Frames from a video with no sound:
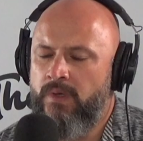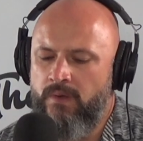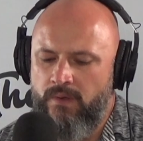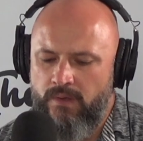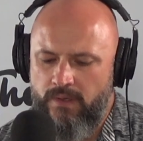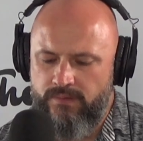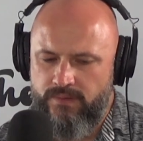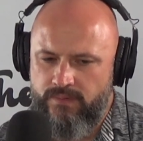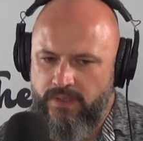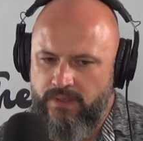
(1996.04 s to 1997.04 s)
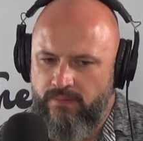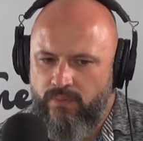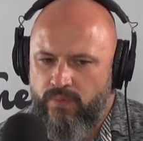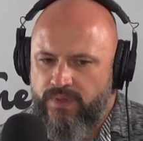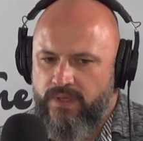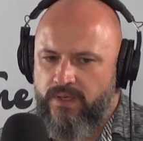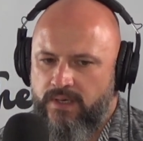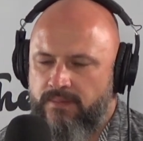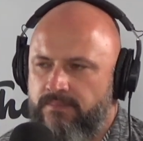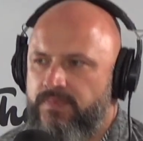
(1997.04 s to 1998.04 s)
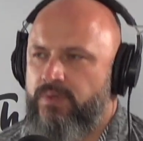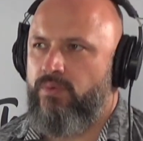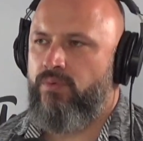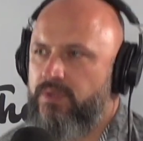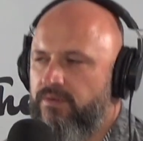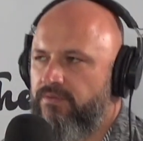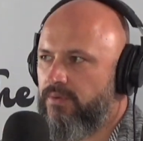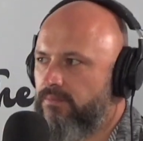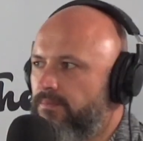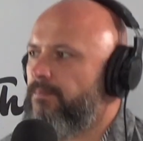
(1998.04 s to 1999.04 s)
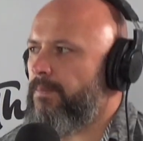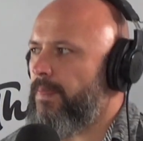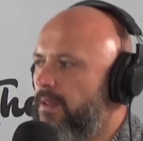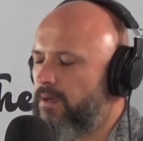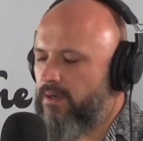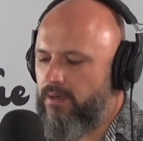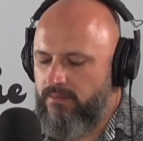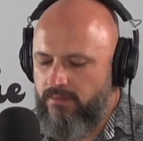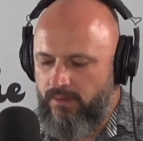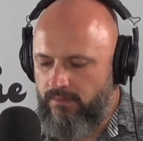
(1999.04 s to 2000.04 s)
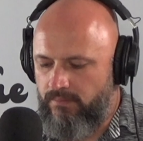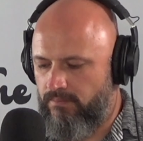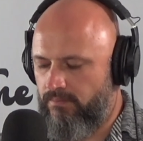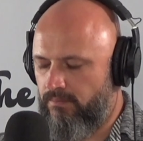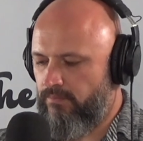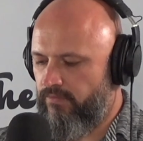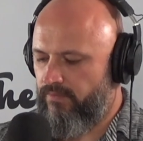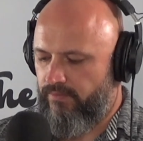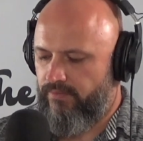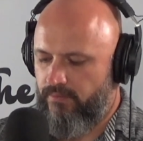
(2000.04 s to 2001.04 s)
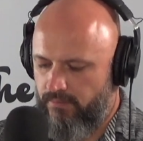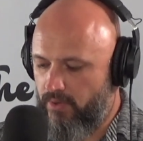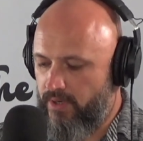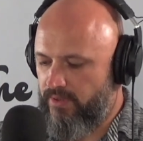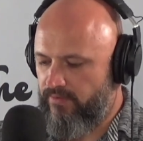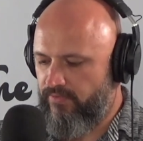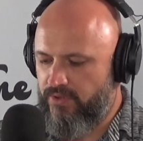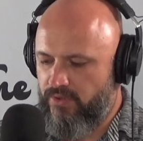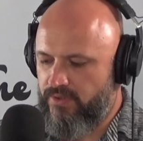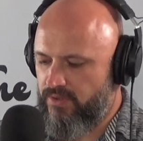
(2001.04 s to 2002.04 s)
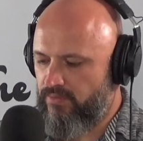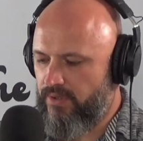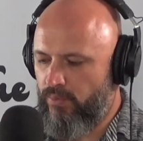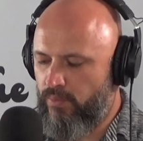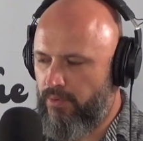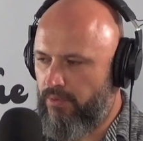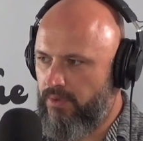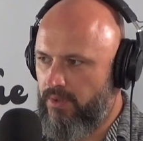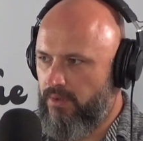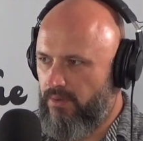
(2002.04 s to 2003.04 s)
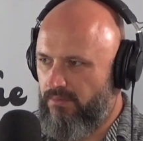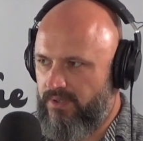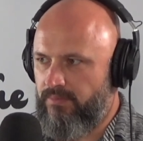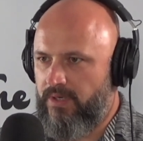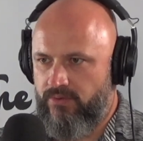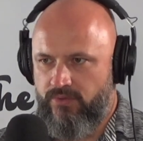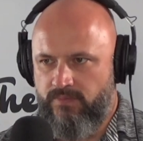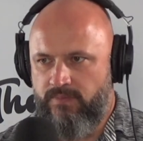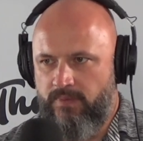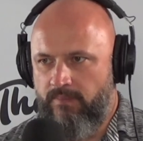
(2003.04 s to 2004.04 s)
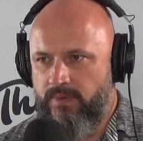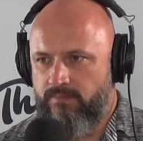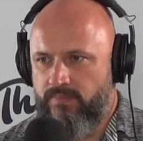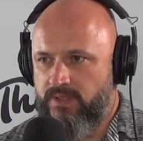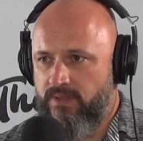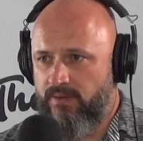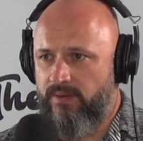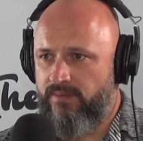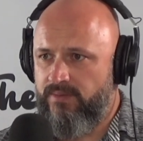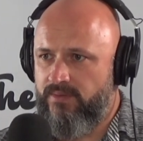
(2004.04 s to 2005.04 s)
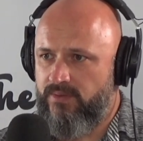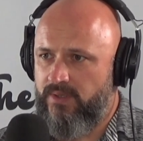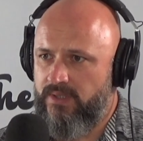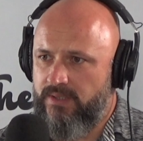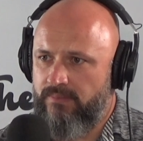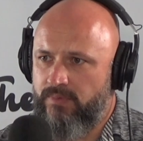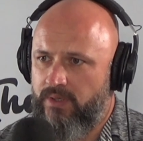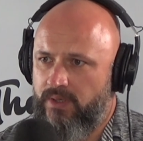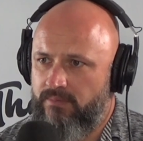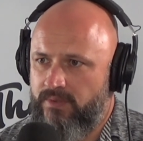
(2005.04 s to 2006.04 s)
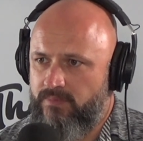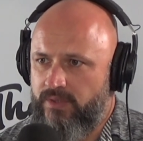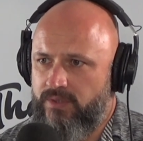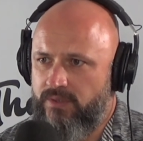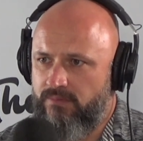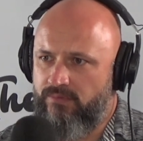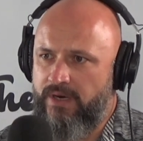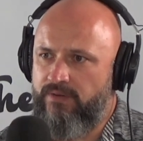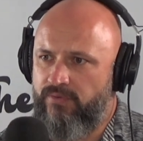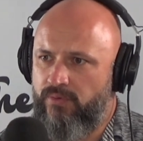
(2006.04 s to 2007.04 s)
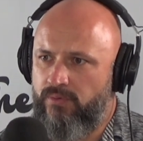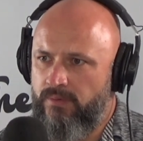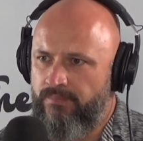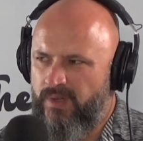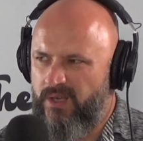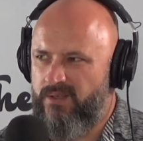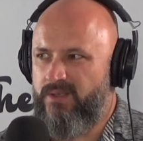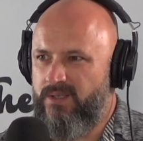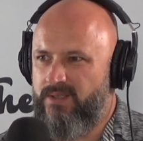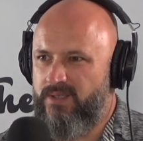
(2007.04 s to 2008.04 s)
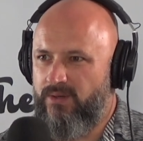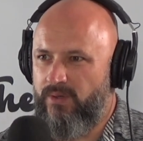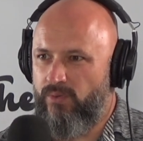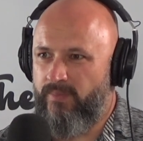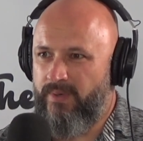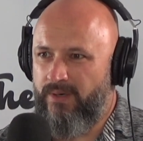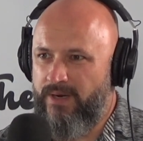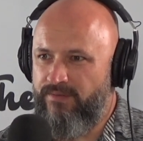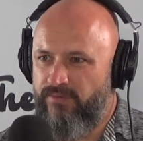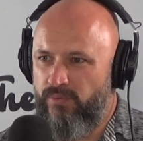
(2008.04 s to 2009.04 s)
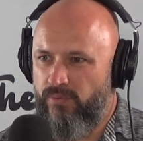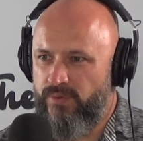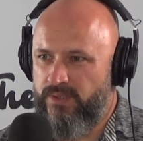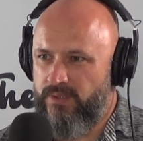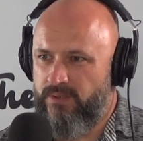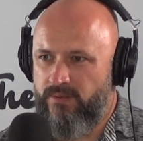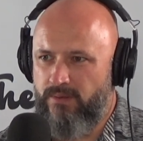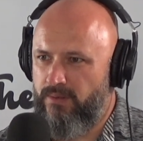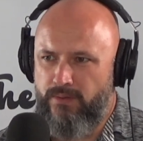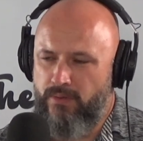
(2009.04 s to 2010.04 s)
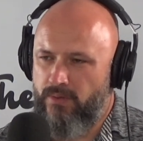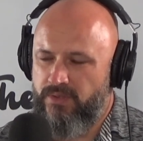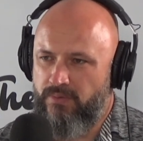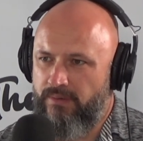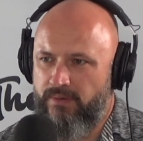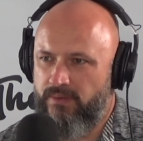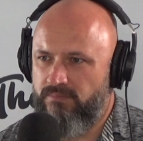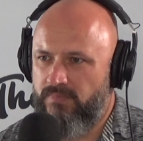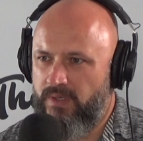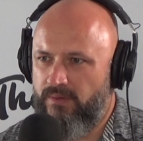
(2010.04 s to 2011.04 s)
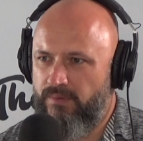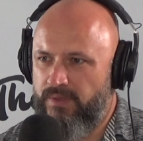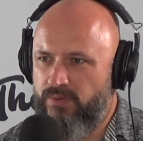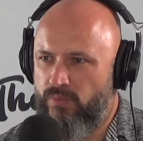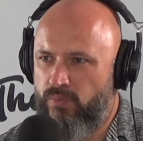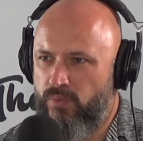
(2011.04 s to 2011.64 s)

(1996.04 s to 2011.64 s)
And you're saying like with the um, so with all the different uh, you know ILD franchises around the world some countries must be busier than others because I guess some don't get as much rainfall. And is yep. it necessarily all about rainfall, or is it? Do you guys do other other things with water?